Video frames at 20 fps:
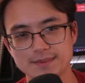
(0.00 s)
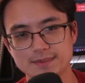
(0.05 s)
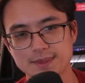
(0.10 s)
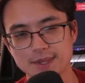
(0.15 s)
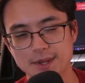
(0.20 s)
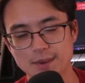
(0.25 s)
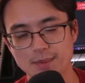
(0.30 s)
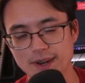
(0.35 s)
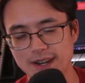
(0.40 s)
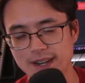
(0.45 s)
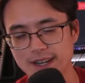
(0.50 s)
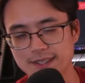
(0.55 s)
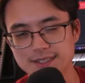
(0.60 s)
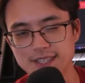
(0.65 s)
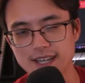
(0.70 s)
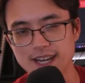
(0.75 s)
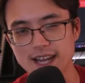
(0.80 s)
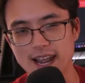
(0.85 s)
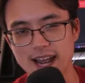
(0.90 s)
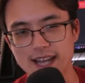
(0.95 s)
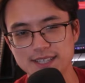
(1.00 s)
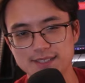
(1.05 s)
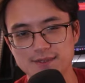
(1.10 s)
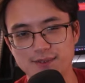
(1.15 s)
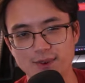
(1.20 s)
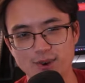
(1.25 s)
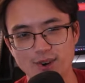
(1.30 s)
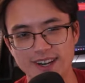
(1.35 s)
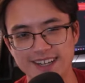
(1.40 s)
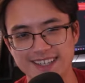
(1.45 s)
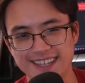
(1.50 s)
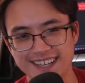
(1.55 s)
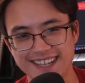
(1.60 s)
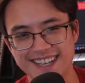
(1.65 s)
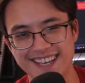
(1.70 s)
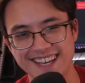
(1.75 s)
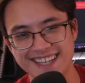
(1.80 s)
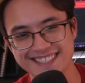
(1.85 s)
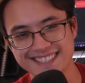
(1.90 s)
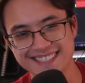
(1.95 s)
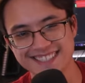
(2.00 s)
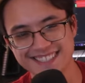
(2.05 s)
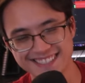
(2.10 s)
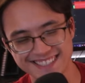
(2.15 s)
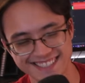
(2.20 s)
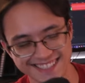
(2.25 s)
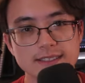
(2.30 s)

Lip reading: you know, what else could I ask for, I guess?